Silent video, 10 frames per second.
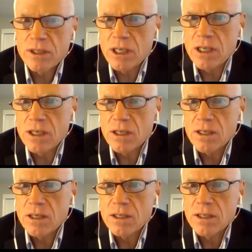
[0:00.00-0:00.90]
the
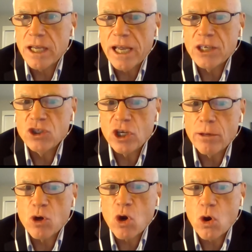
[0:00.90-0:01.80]

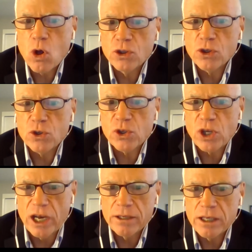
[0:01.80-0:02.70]
AGM, called her
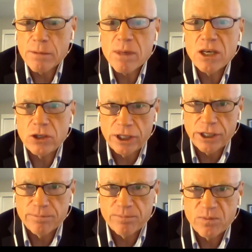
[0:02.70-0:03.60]
son
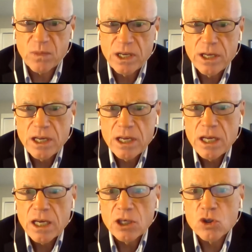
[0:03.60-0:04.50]
immediately
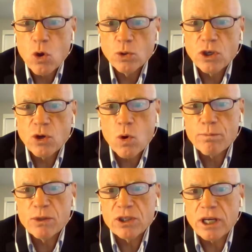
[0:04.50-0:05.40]
and told the
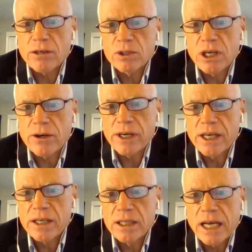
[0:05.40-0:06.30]
corporate
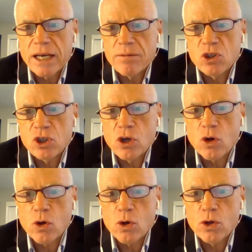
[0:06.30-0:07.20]
secretary that she
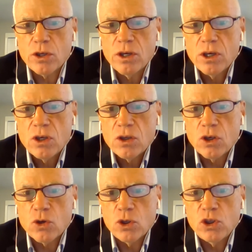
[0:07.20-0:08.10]
heard
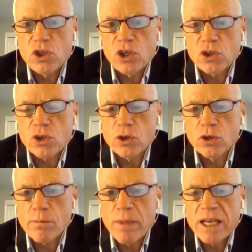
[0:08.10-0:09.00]
the good
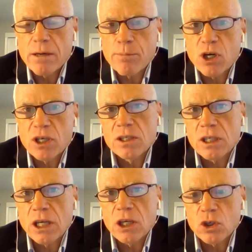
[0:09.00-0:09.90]
sister make a
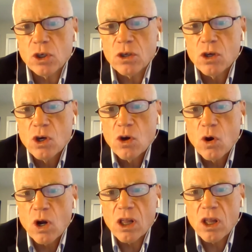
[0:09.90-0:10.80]
presentation
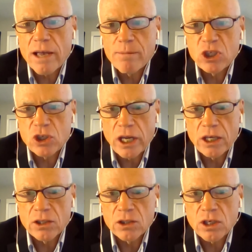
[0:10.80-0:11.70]
on climate
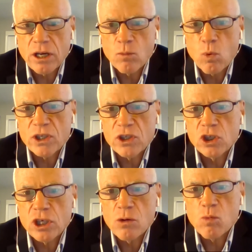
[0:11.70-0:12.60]
change and what
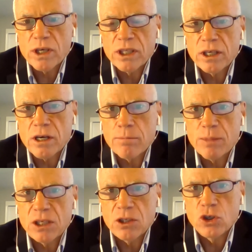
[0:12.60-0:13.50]
she wanted the
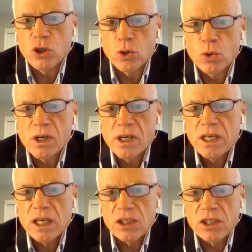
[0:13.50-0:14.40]
company to do.
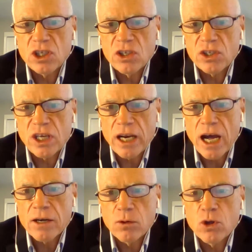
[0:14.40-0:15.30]
And she said,
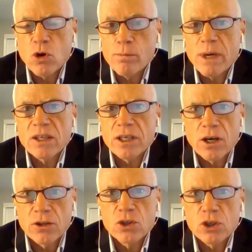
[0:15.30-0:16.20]
I don't know about the
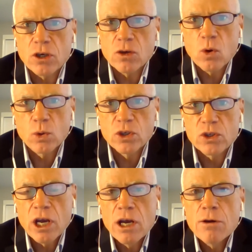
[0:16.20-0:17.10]
other
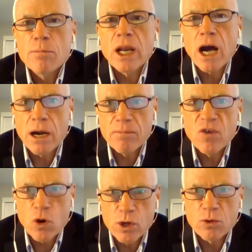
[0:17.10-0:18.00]
shareholders, but I'm
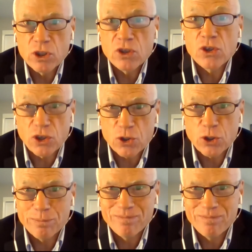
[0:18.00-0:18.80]
voting with the sister.